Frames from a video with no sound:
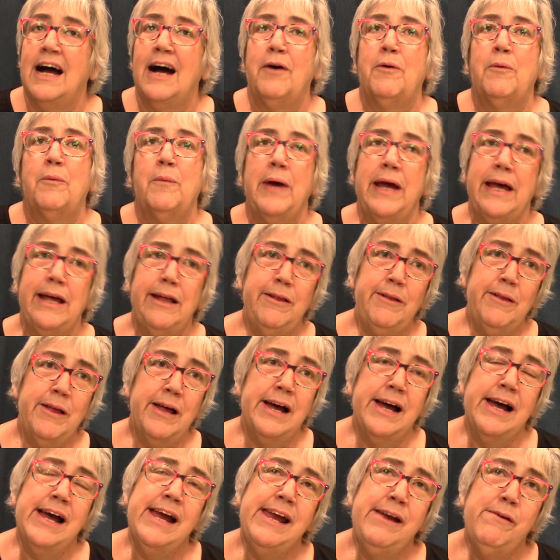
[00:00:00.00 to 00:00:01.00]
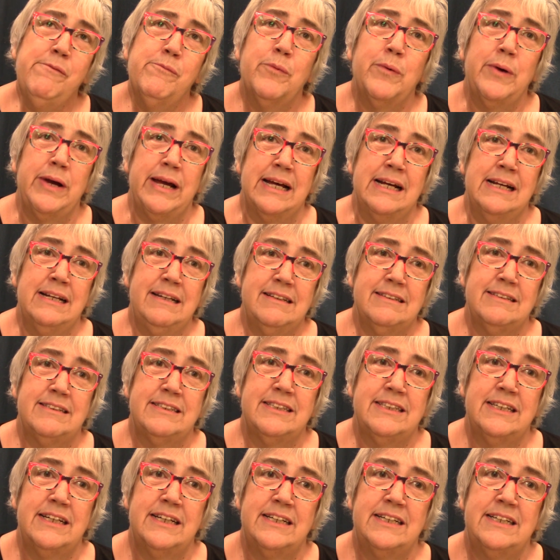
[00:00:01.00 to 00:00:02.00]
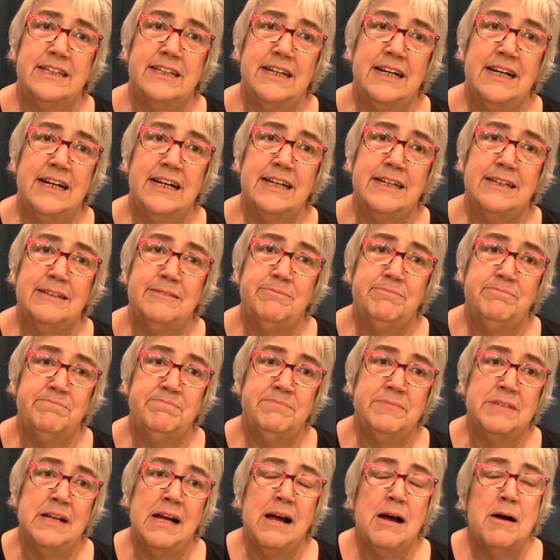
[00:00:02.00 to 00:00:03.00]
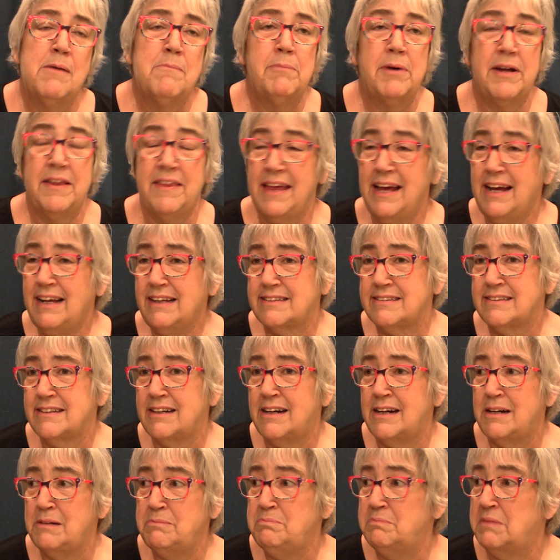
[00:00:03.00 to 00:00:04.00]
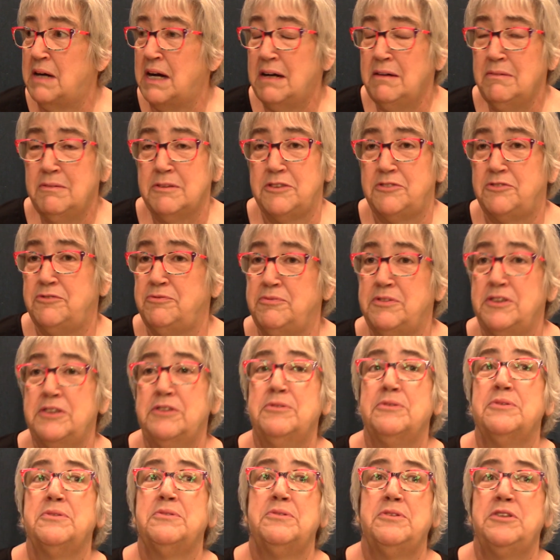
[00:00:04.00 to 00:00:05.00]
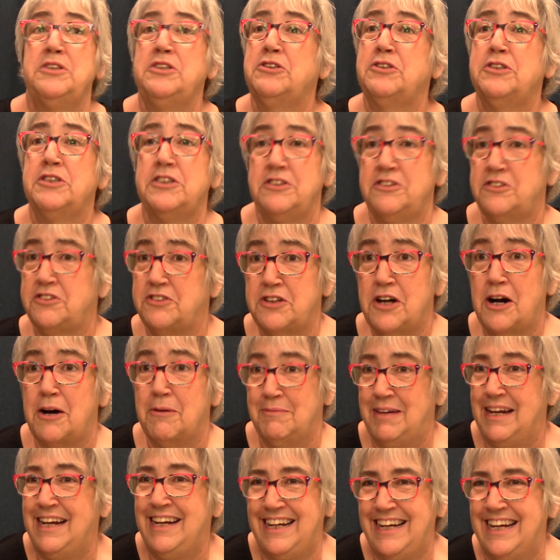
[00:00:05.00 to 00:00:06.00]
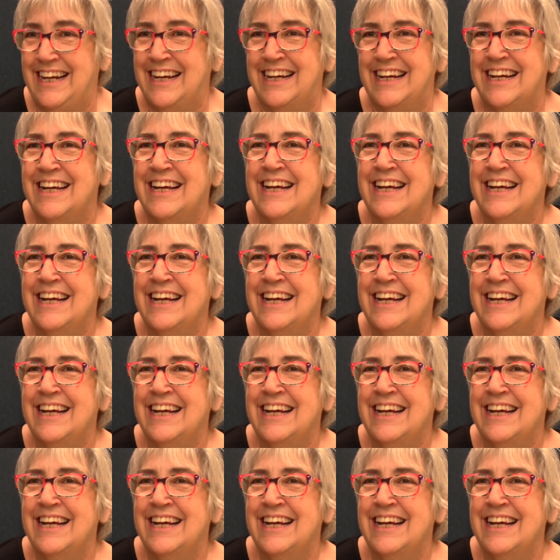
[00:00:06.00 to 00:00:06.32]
Well, I went. Um, by that time, I was there. You couldn't stop me.